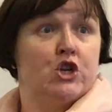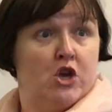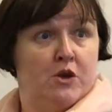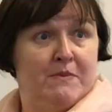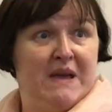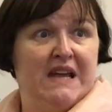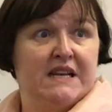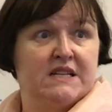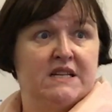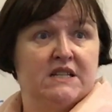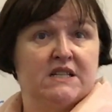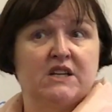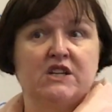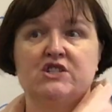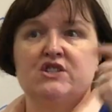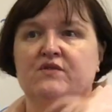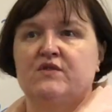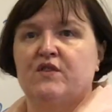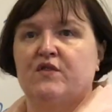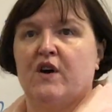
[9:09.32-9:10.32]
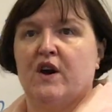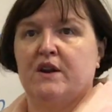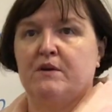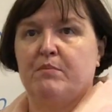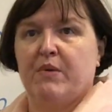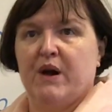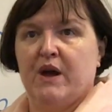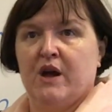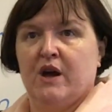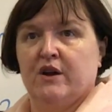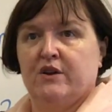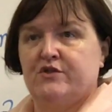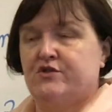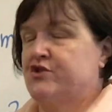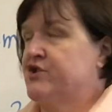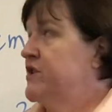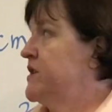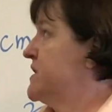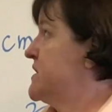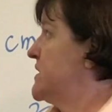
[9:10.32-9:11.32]
2 metres, because you've divided by
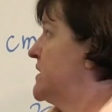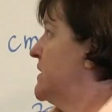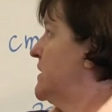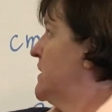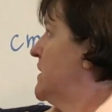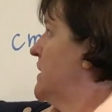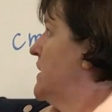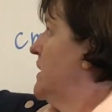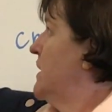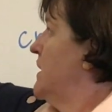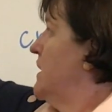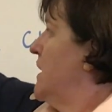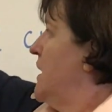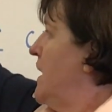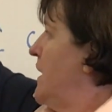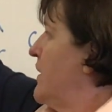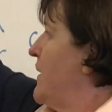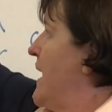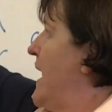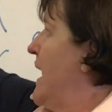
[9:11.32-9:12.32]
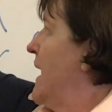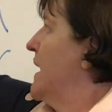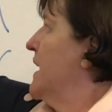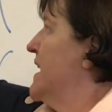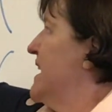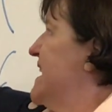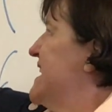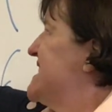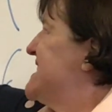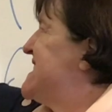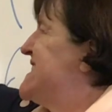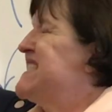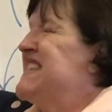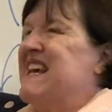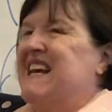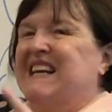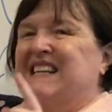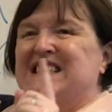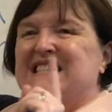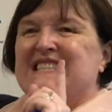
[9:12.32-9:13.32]
100. Okay.
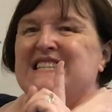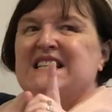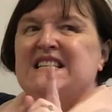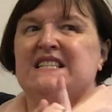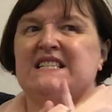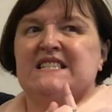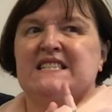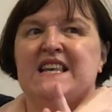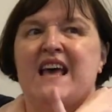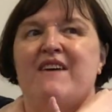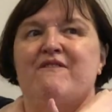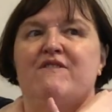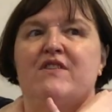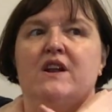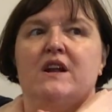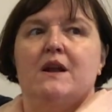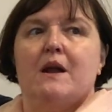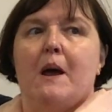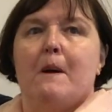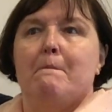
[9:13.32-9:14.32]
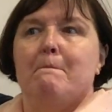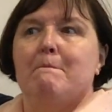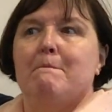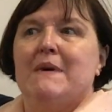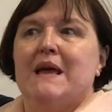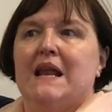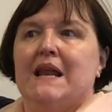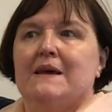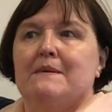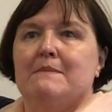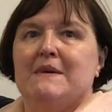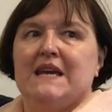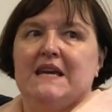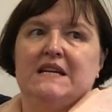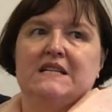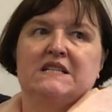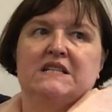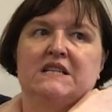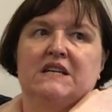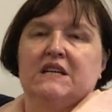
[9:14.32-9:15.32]
67
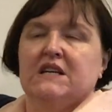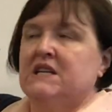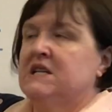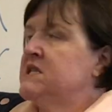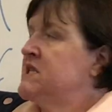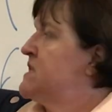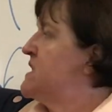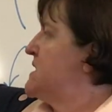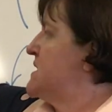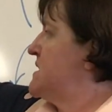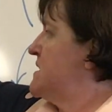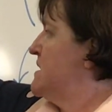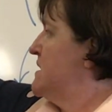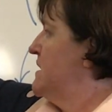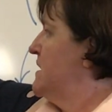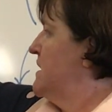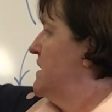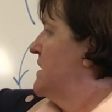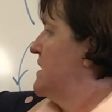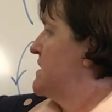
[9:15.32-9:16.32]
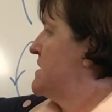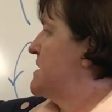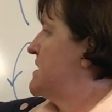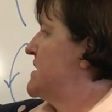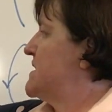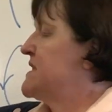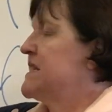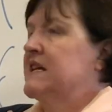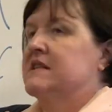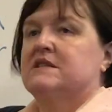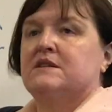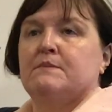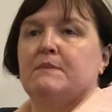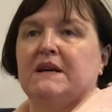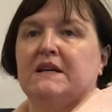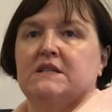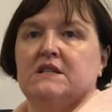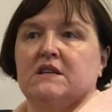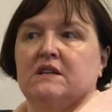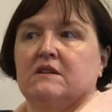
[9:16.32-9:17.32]
millimetres to
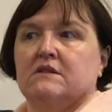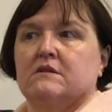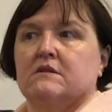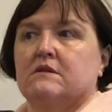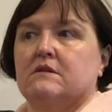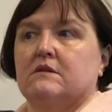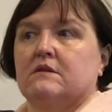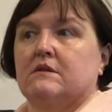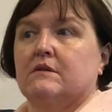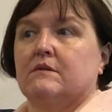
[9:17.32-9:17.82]
centimetres.